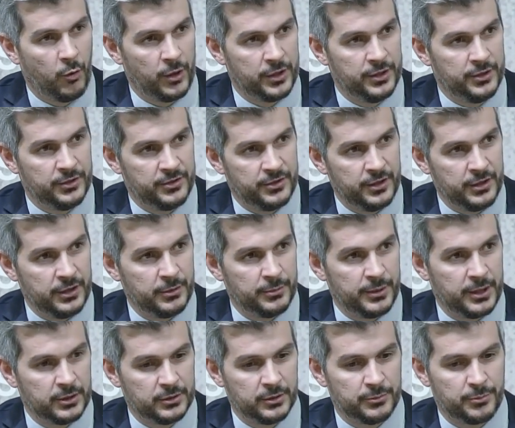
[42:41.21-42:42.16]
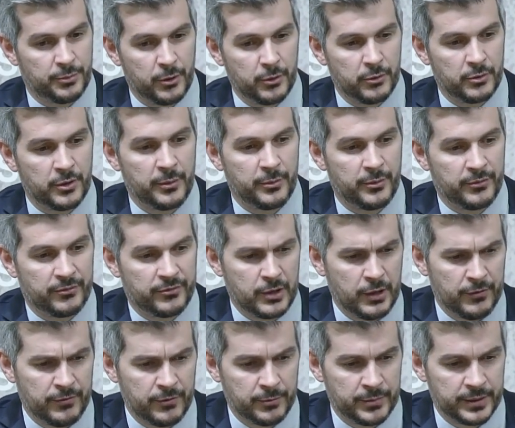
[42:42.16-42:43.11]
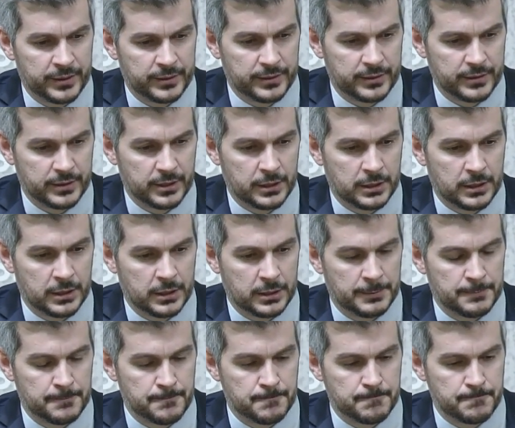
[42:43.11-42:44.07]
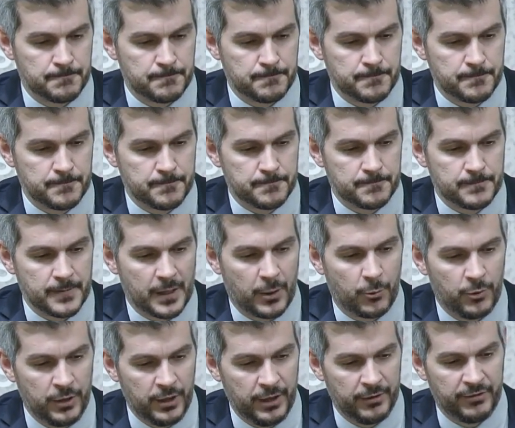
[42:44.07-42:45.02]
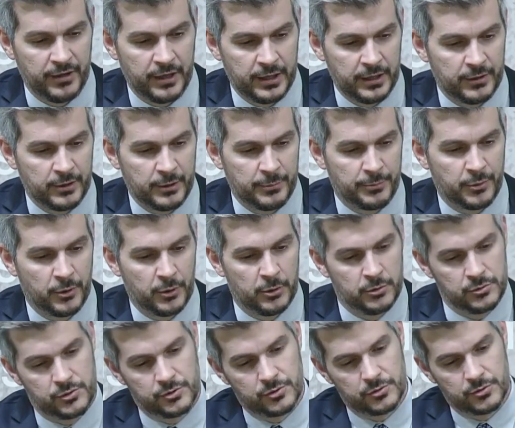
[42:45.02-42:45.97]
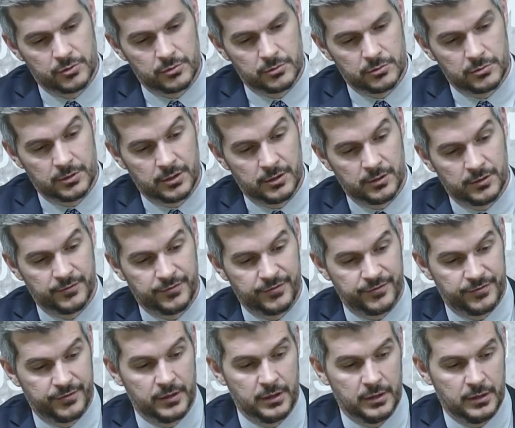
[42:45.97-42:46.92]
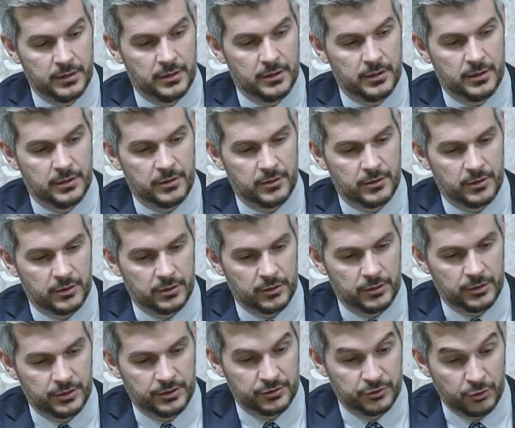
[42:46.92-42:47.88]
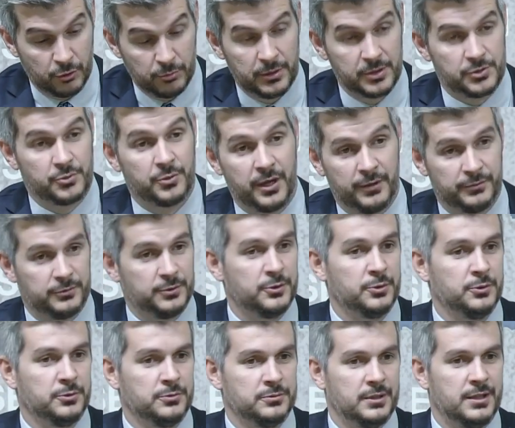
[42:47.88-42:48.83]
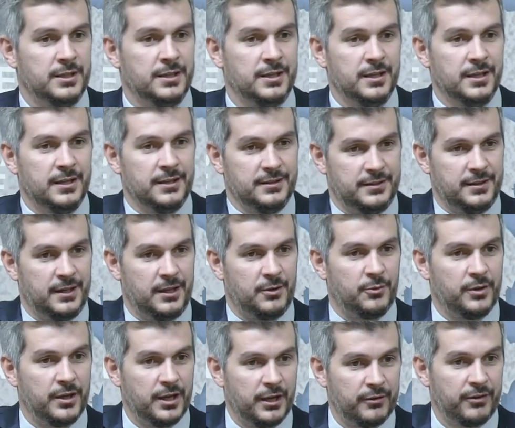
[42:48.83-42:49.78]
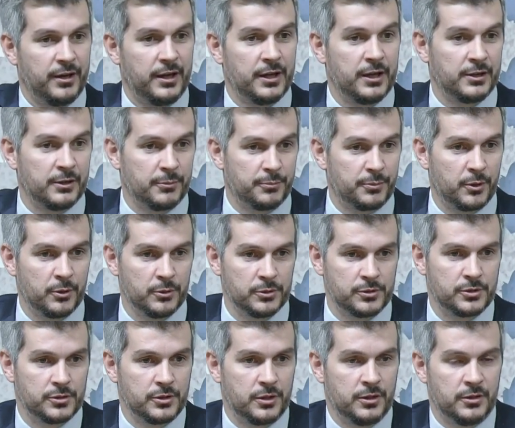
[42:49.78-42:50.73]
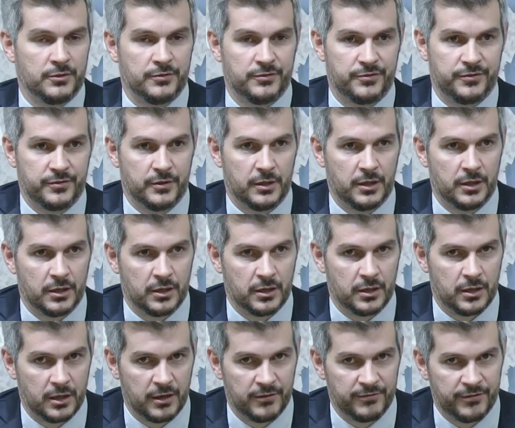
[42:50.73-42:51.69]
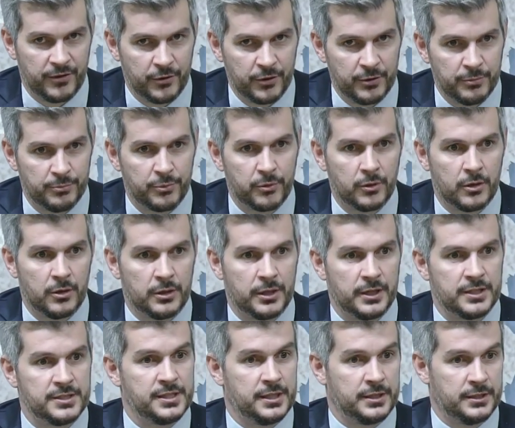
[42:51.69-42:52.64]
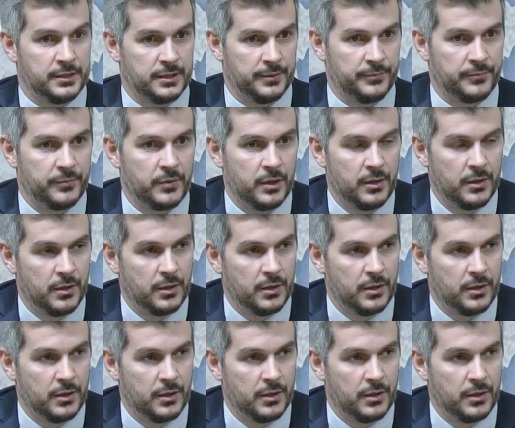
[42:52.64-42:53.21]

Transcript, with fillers: When you think about the program of government, we have had an approach of so much we have to do that we have had an approach of a very broad agenda.